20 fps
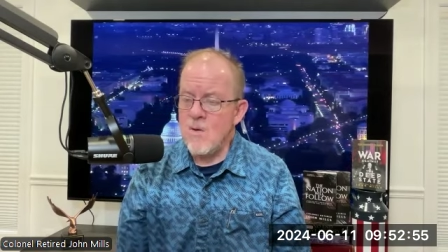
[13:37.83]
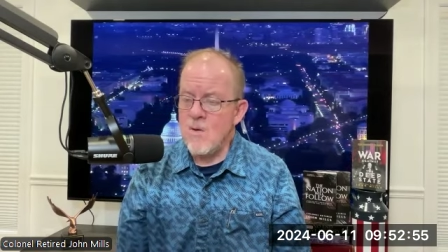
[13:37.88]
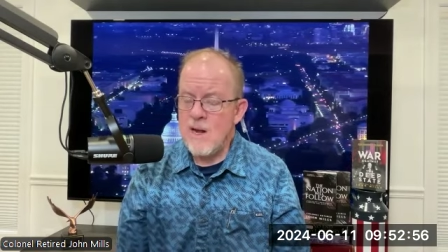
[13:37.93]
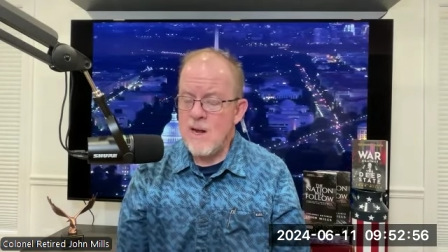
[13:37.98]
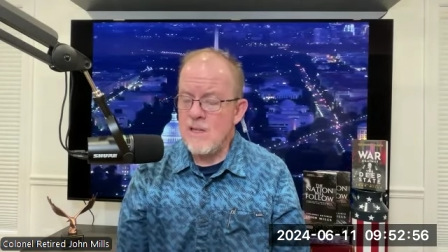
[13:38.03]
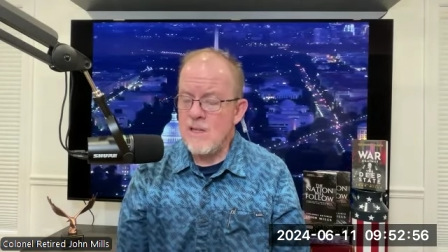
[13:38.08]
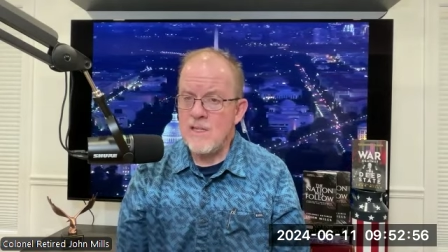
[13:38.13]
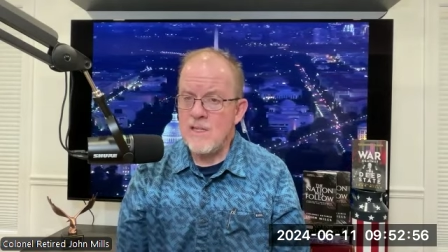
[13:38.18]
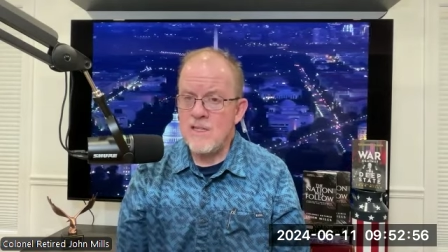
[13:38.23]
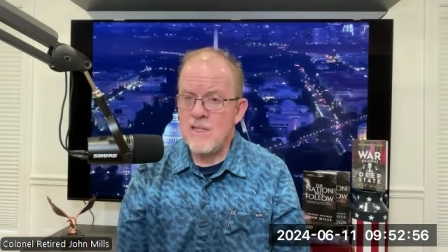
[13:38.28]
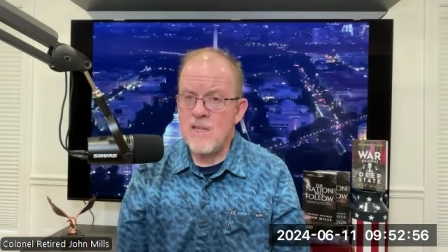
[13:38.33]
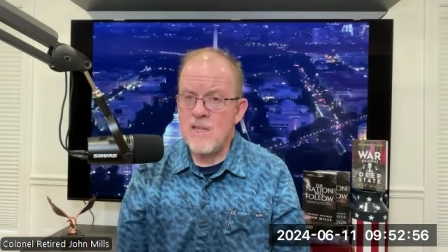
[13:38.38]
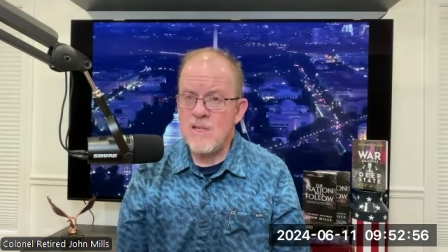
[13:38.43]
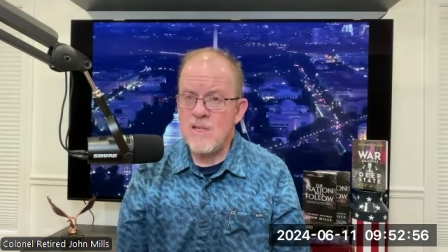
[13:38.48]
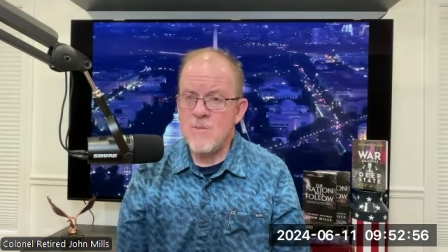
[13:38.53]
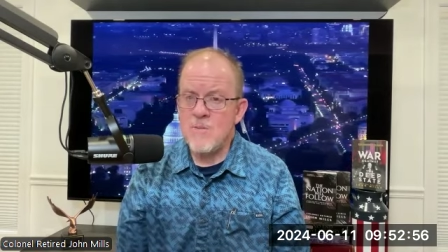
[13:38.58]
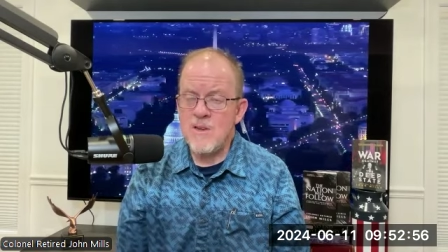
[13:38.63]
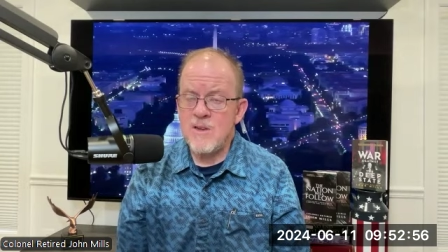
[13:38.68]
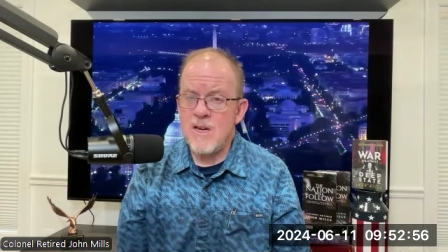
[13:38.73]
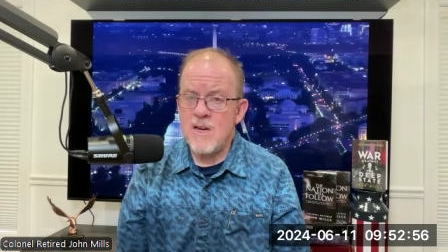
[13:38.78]
Well, it's
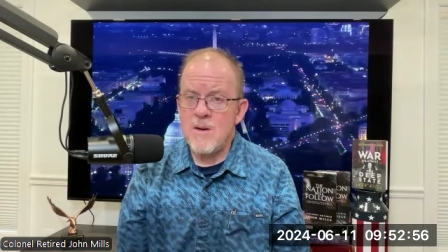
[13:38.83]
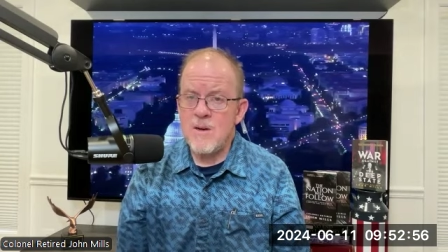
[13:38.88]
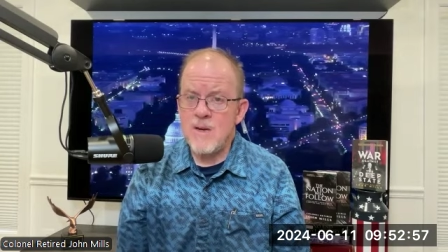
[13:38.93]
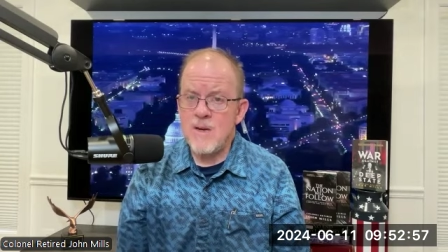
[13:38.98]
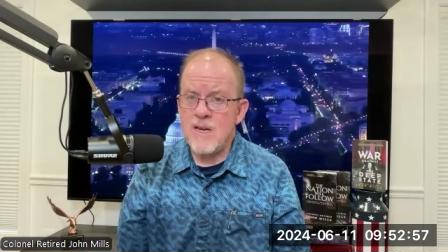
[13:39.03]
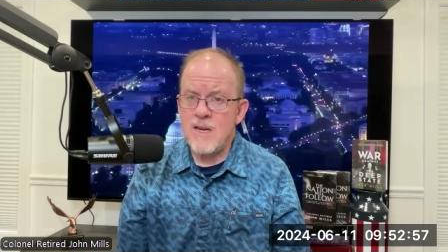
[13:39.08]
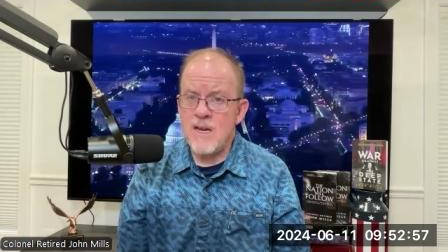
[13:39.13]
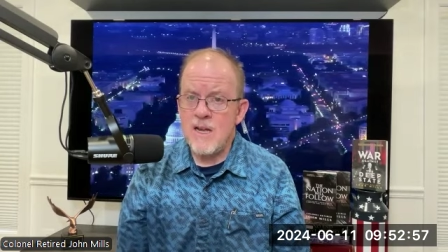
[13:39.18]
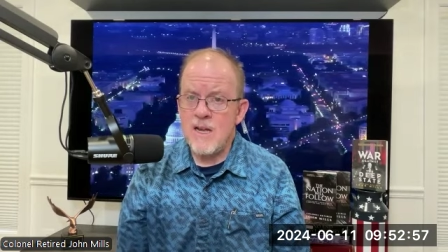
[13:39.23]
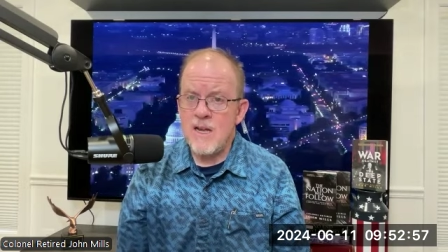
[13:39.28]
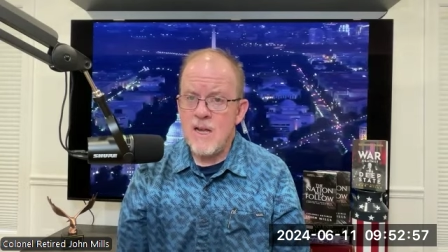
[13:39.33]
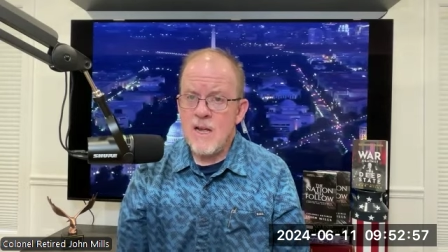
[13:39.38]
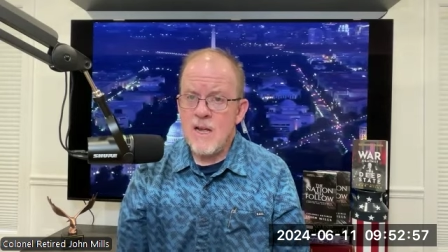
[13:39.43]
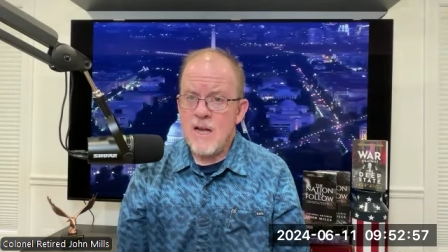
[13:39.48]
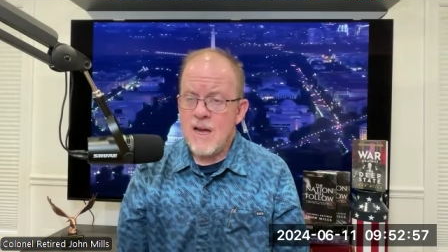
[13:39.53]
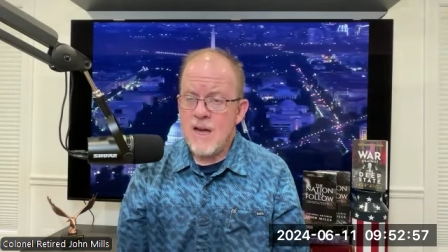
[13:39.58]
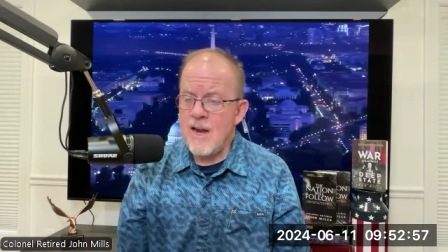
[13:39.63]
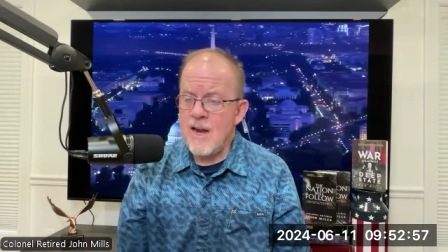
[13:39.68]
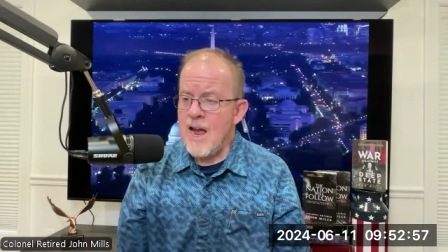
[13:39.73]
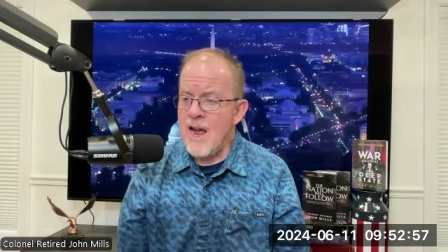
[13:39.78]
it's become an
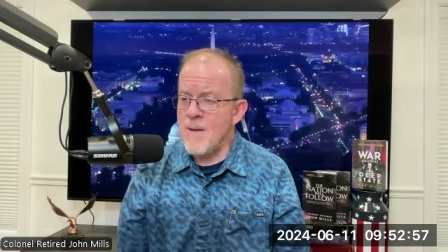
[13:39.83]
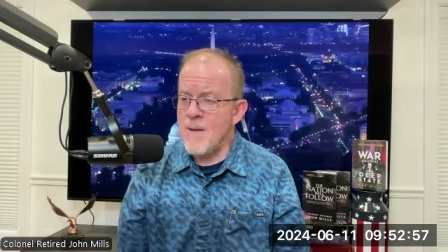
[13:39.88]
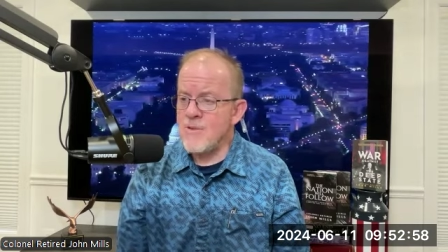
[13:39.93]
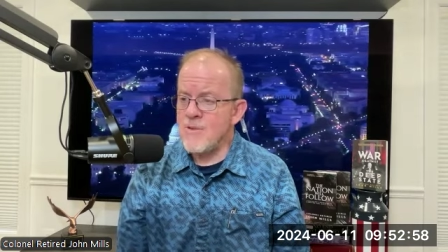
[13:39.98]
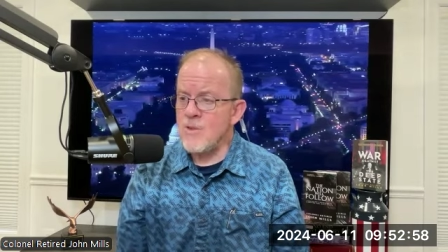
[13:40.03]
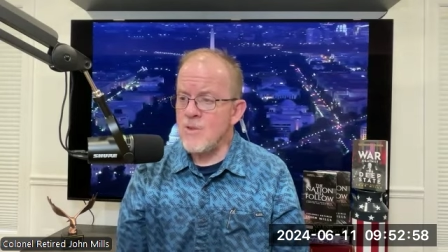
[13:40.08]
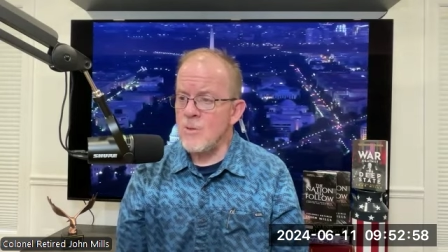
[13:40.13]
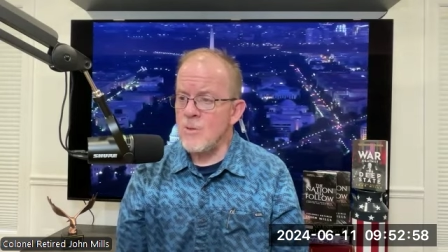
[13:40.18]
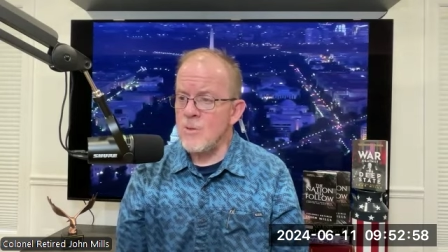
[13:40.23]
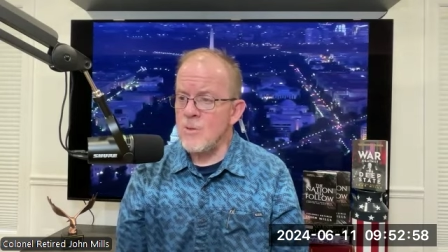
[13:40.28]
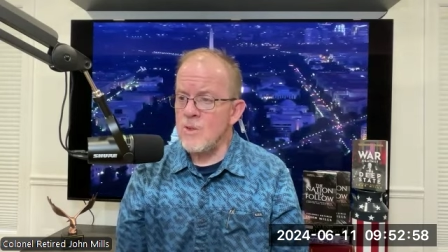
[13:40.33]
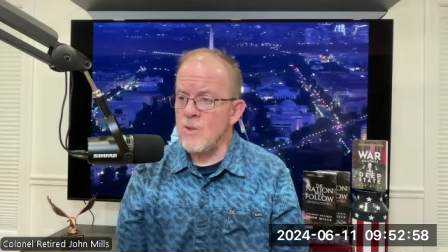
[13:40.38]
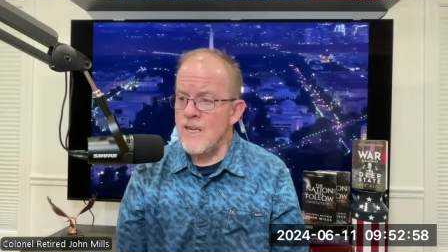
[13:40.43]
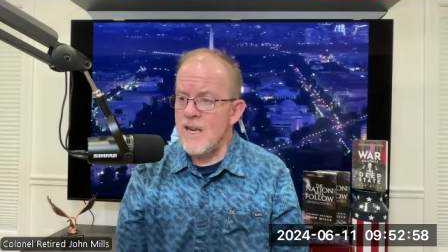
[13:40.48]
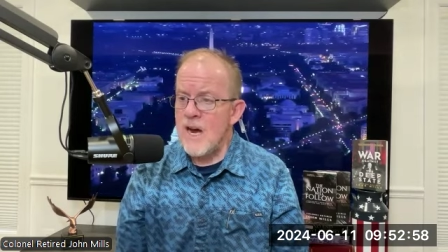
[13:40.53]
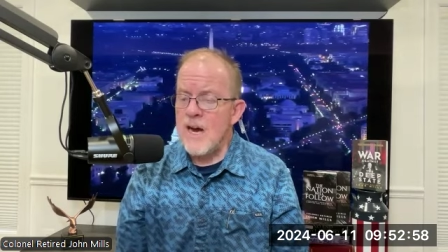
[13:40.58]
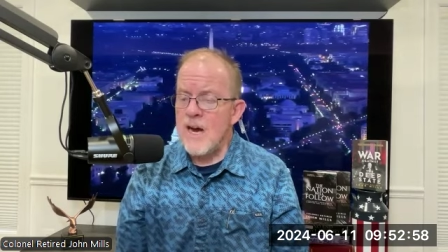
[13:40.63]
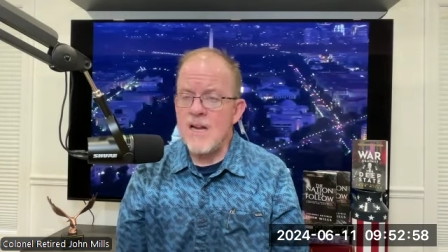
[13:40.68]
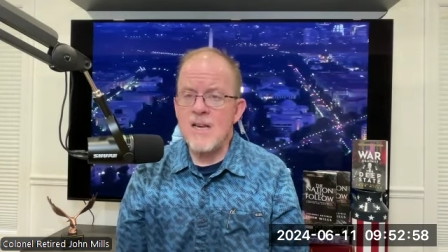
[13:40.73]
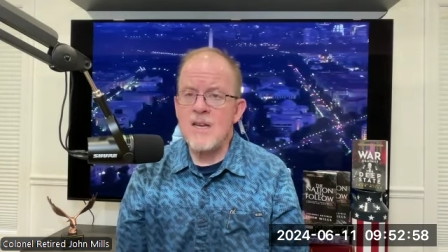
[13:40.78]
an absolutely
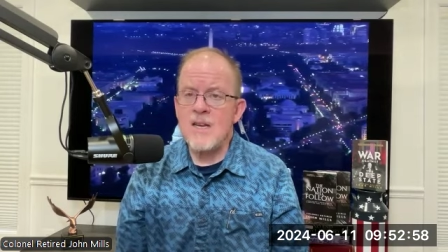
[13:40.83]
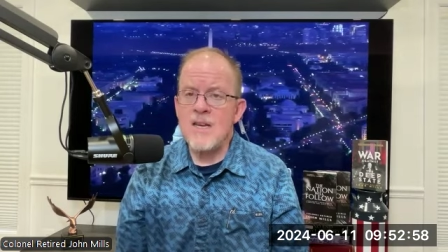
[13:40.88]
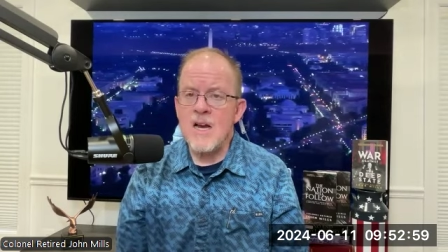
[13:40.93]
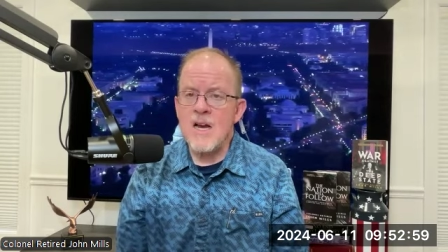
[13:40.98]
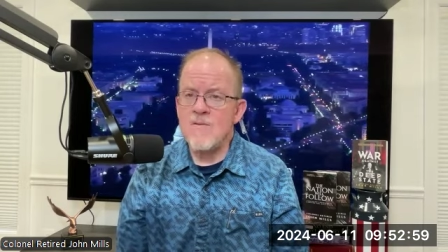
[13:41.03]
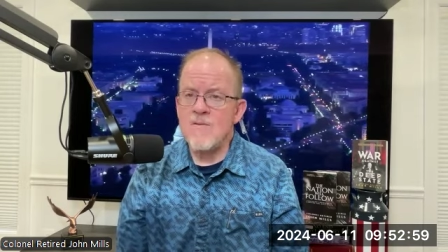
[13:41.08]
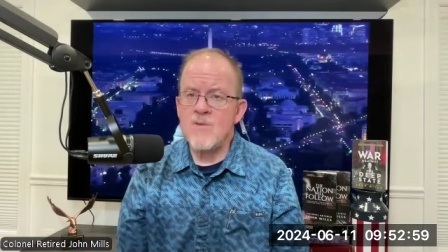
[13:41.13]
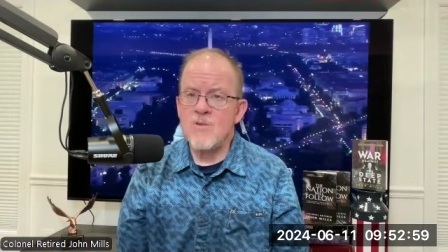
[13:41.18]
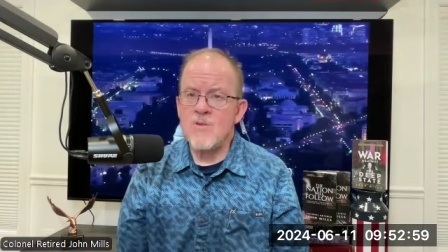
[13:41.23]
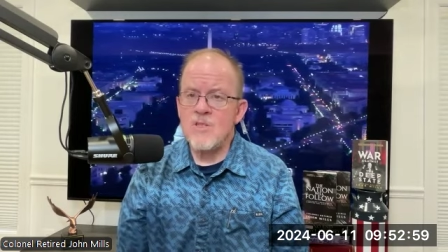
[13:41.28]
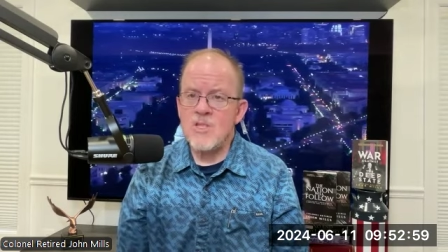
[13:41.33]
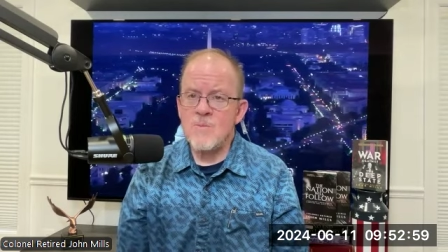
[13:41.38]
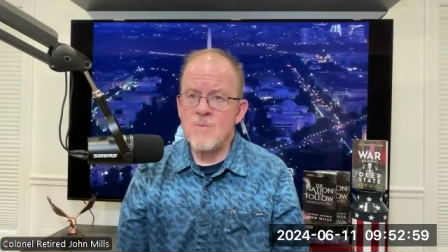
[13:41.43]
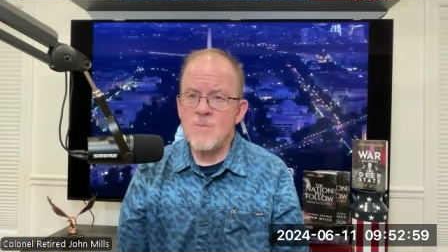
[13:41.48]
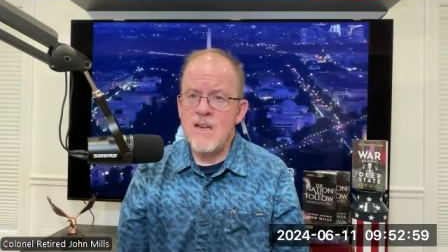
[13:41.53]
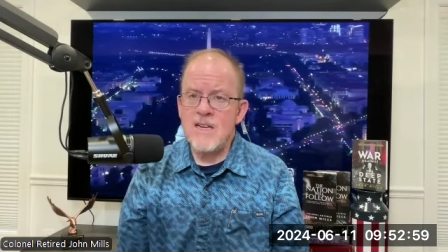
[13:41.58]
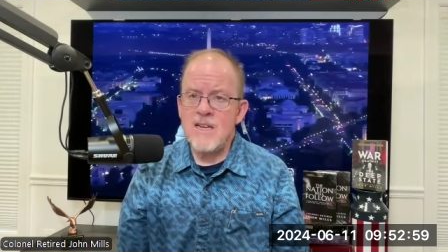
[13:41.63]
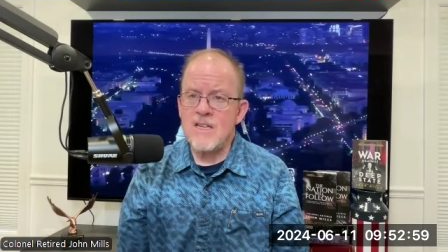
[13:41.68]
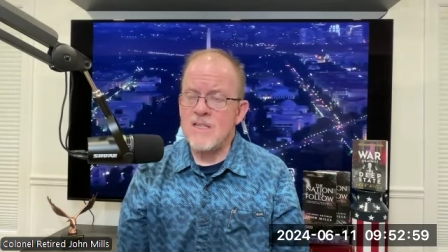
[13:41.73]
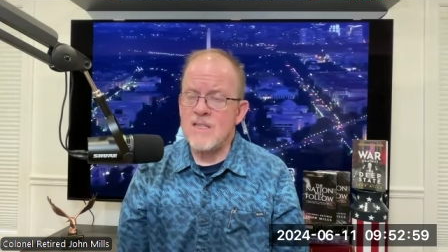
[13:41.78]
ungoverned
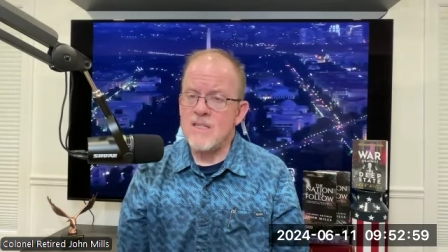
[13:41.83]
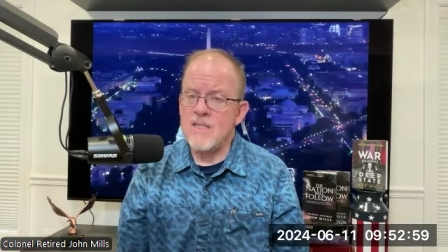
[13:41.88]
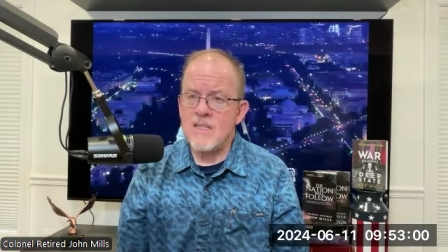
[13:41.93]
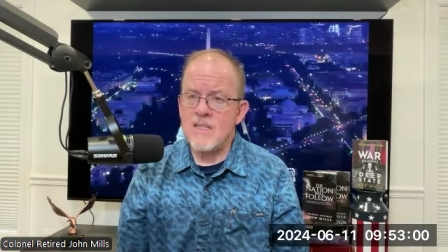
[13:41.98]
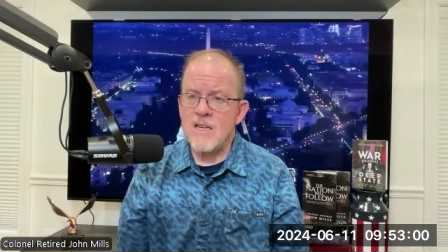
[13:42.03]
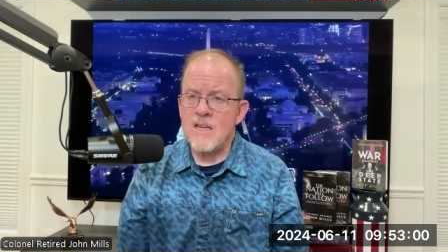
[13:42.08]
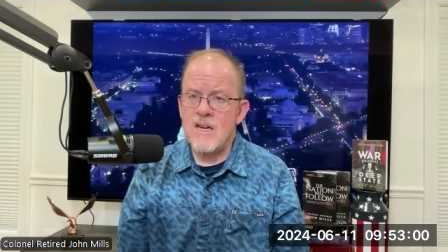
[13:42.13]
space.